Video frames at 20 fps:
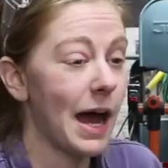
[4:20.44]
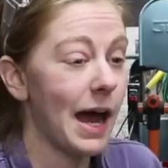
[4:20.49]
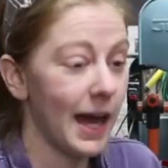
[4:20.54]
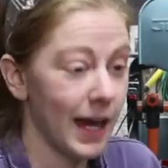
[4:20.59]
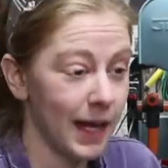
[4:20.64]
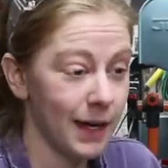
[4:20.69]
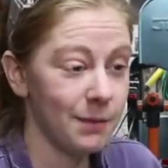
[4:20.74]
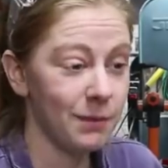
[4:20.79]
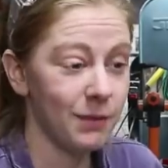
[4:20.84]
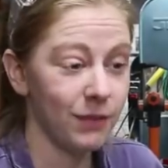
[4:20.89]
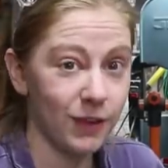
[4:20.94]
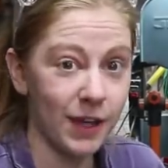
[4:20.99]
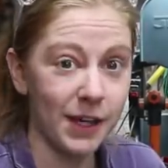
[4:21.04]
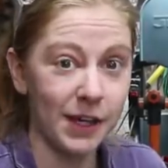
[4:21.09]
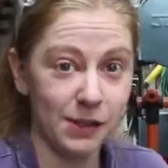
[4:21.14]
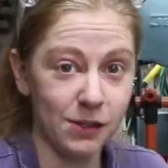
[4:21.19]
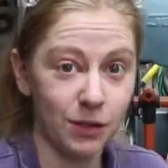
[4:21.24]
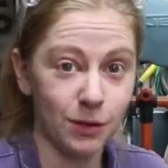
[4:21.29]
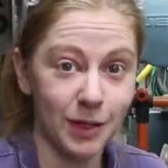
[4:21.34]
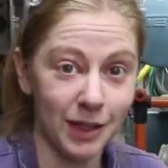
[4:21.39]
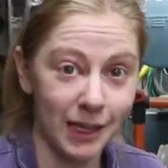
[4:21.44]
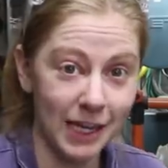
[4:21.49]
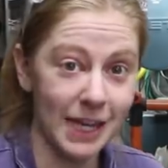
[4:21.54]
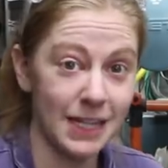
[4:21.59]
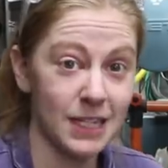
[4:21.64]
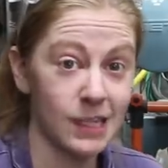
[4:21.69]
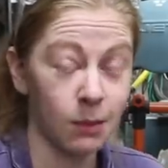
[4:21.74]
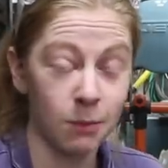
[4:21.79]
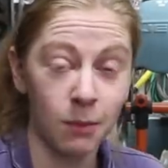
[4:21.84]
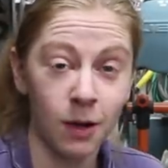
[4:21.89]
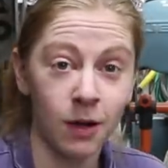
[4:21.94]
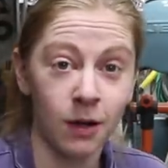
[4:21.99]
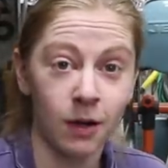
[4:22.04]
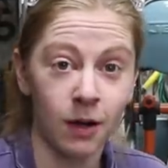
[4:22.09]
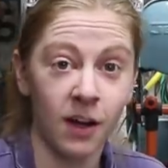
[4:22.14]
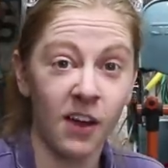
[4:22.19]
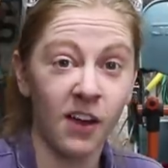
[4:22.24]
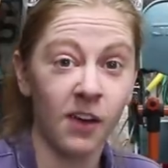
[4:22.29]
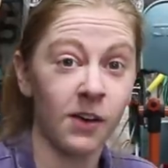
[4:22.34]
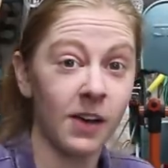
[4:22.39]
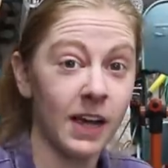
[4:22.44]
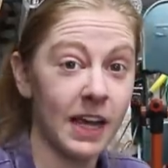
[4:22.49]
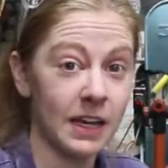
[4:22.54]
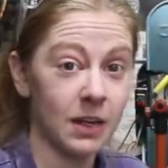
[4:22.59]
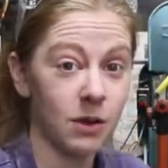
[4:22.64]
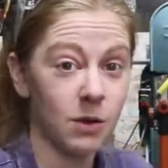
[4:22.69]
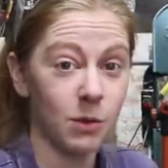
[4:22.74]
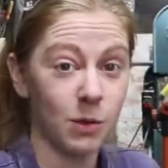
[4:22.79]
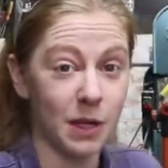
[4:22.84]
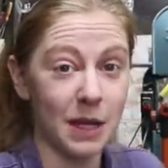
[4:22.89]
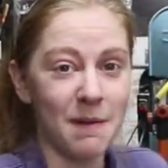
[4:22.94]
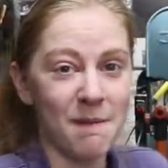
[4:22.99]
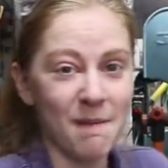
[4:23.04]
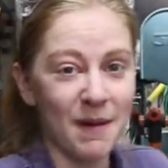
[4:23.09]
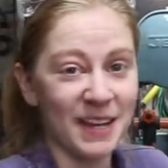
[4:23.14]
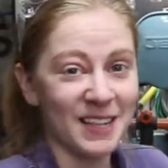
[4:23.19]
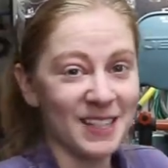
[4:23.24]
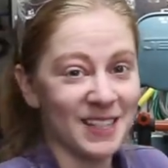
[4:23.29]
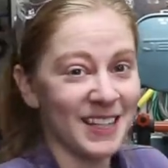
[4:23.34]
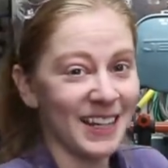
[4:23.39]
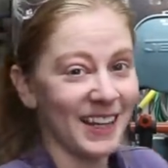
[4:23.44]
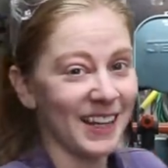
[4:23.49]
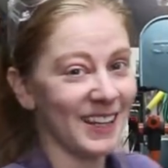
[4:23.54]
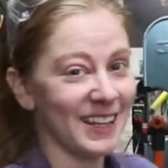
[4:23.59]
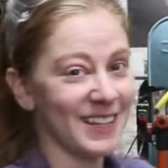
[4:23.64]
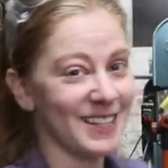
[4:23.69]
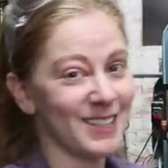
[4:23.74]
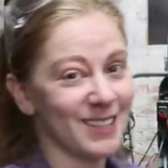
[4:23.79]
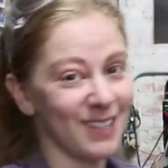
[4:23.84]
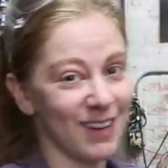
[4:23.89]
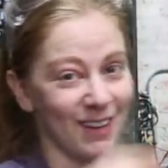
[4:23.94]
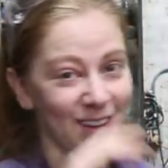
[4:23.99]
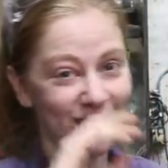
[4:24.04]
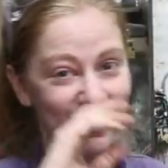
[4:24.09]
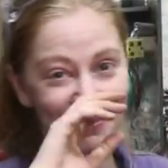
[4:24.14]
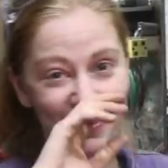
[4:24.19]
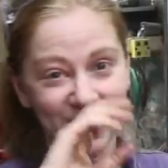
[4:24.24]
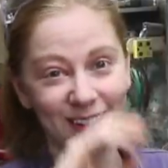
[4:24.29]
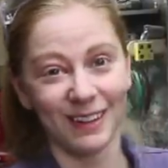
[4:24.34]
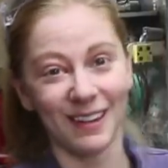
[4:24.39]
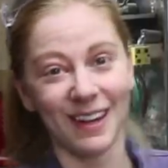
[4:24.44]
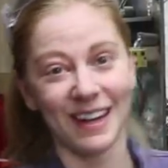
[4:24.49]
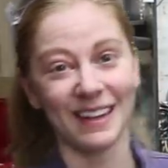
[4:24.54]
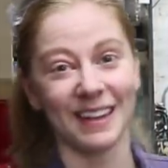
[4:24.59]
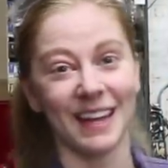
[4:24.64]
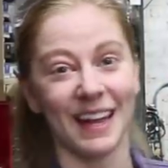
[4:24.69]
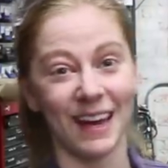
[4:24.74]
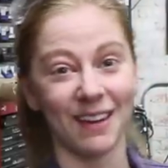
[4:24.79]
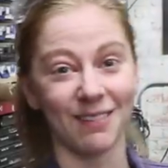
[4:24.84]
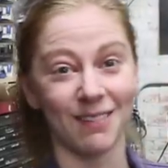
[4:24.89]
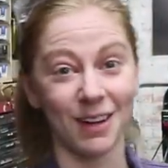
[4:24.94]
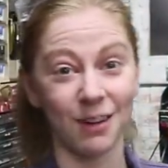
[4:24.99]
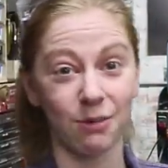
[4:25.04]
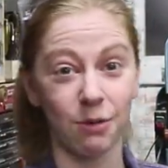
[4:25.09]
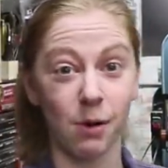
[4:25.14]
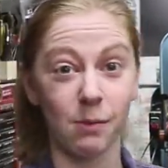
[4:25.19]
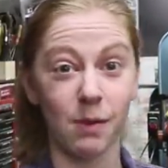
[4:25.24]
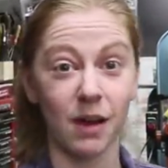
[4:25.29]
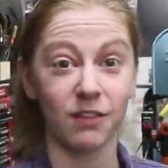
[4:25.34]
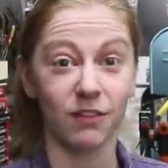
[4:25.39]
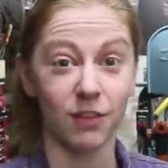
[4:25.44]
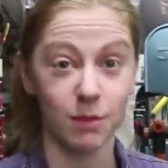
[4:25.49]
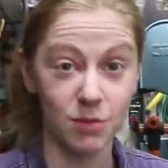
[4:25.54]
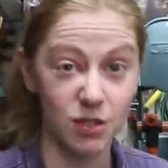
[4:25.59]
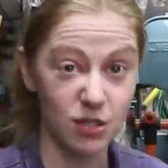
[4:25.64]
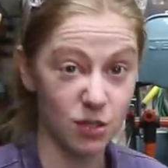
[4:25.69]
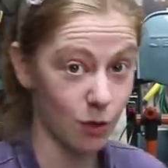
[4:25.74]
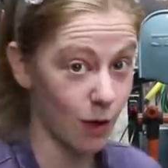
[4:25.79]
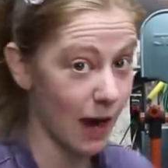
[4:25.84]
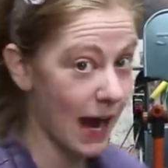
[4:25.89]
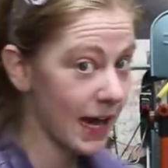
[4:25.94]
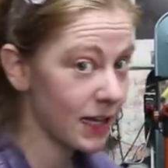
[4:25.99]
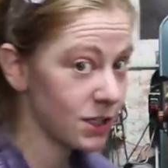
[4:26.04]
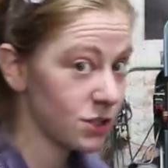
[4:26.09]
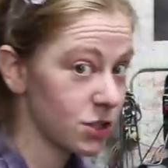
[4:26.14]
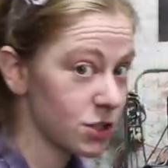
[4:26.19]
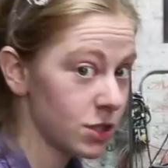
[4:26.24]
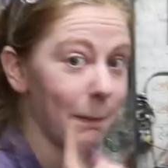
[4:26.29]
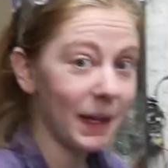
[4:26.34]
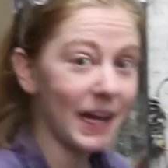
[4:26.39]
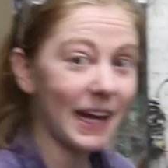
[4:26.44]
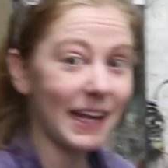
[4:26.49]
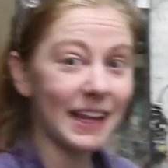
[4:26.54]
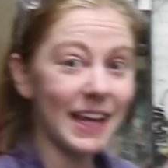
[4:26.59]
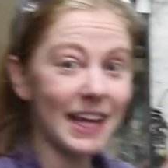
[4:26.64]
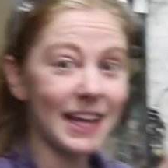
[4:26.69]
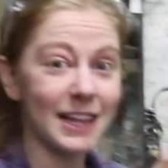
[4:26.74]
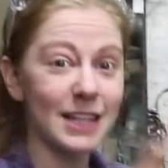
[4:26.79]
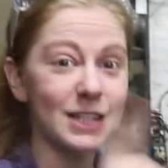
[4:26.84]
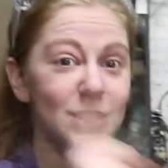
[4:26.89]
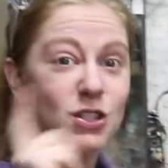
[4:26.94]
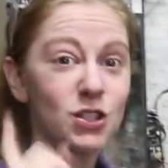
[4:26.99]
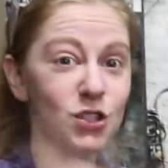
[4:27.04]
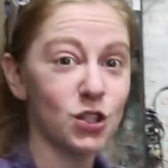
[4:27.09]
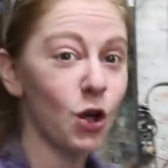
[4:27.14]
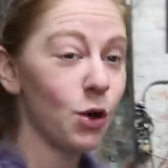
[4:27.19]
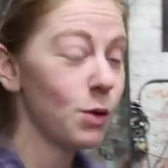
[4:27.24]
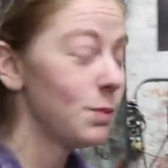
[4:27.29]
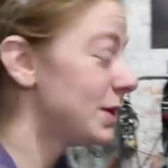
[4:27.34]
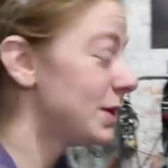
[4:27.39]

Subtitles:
I'm flying to LA tomorrow and we basically started building the hammering robot from scratch, but I like this so